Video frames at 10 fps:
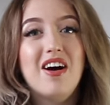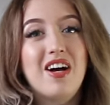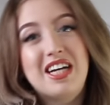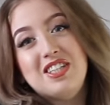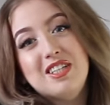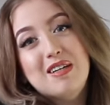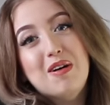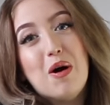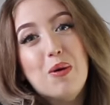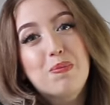I
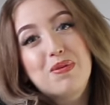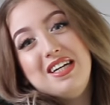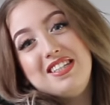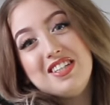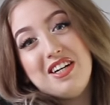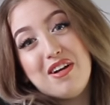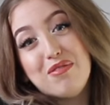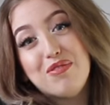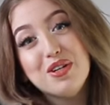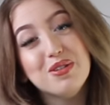still hope it's
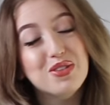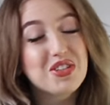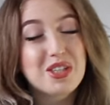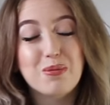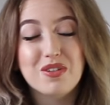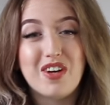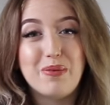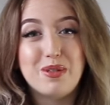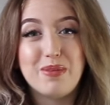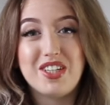enough for you to
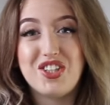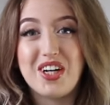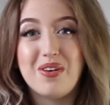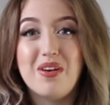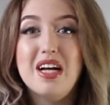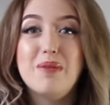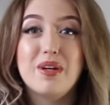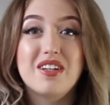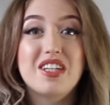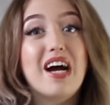subscribe to my channel
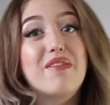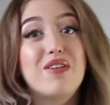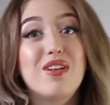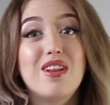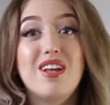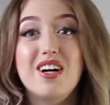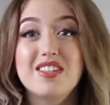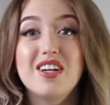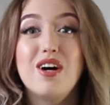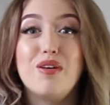because I have a
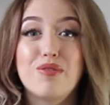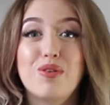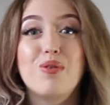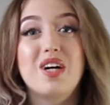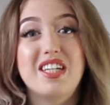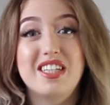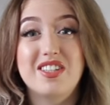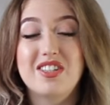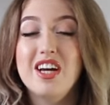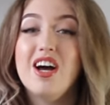lot of cool
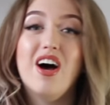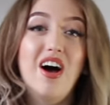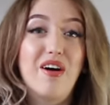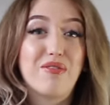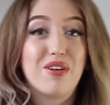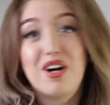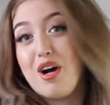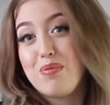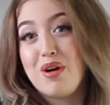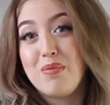ideas uh, for
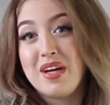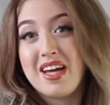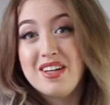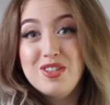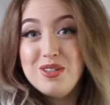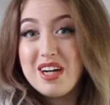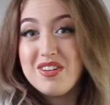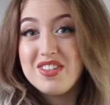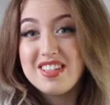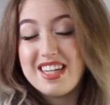upcoming
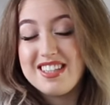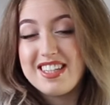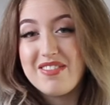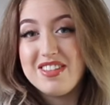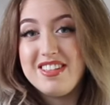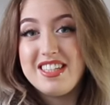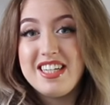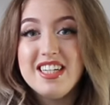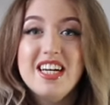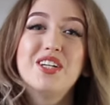
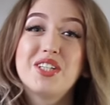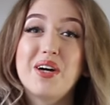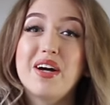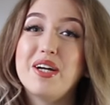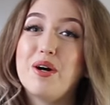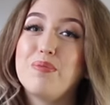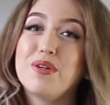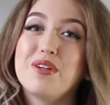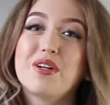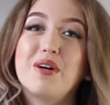2017. So I hope
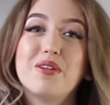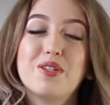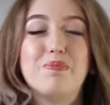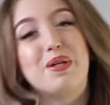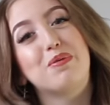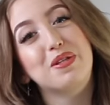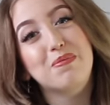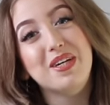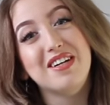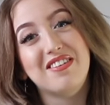you're going to be
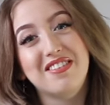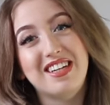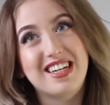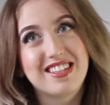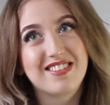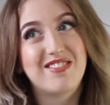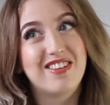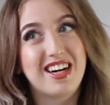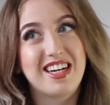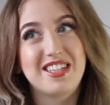with me on that
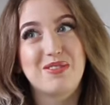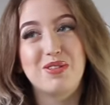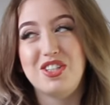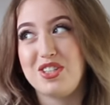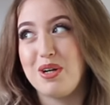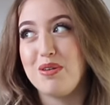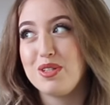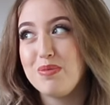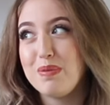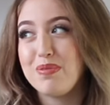ride, which is going
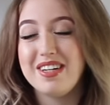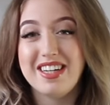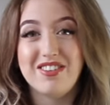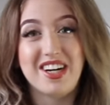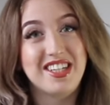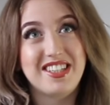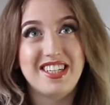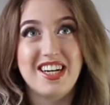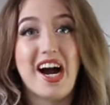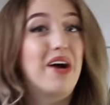to be pretty
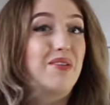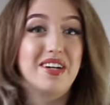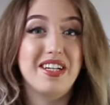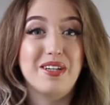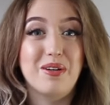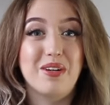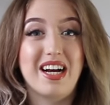crazy, I already know